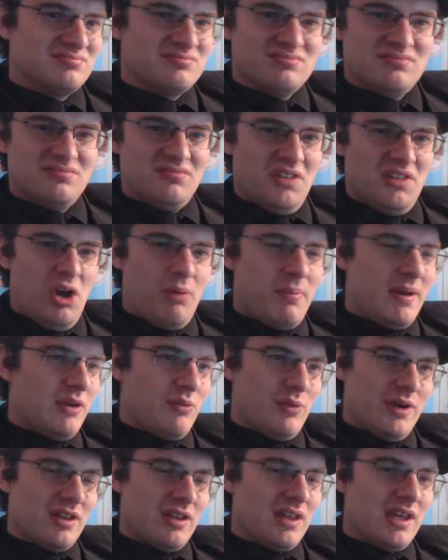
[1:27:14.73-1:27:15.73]
Nobody,
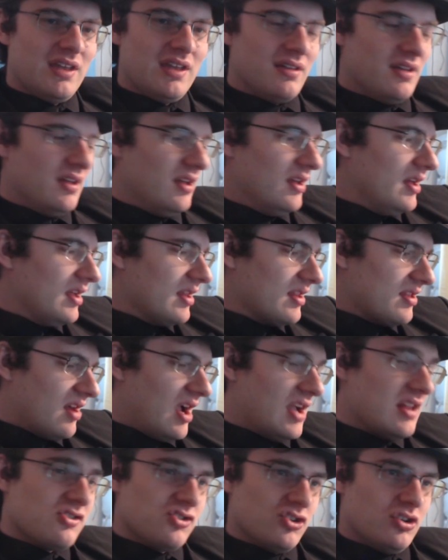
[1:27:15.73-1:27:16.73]
really.
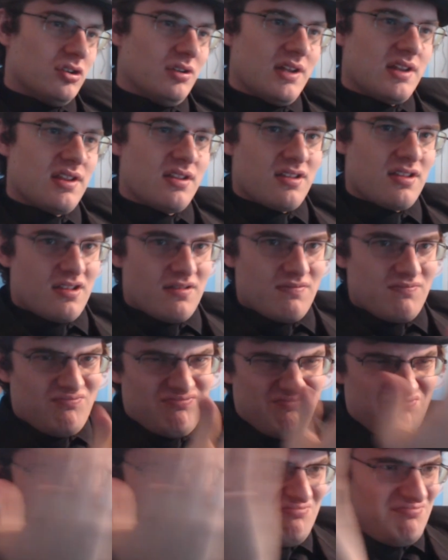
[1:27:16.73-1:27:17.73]
Science journalists,
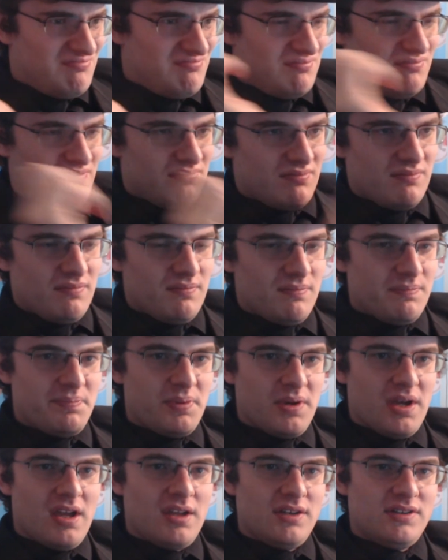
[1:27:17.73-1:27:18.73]

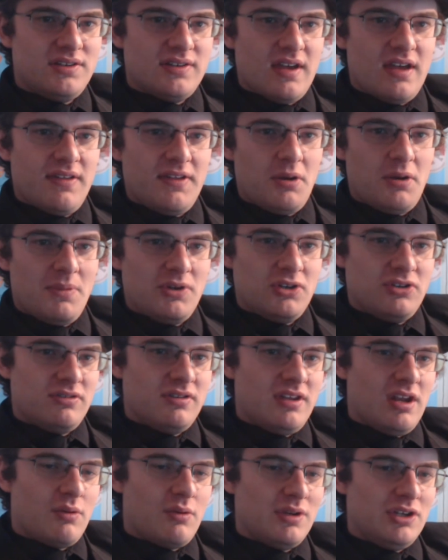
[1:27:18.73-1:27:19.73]
but they don't
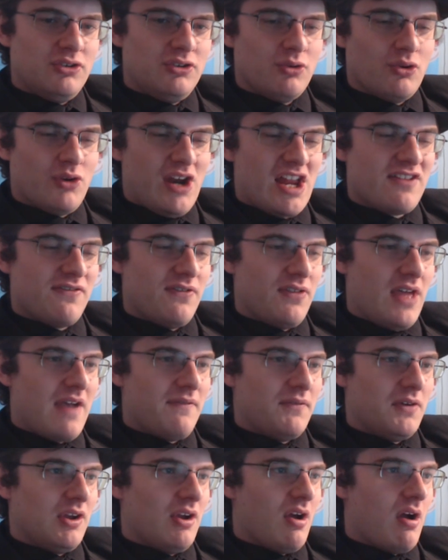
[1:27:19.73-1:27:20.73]
really do grants for that
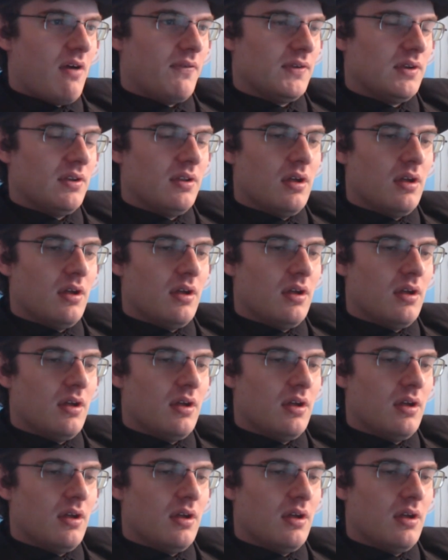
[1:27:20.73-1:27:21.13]
very often.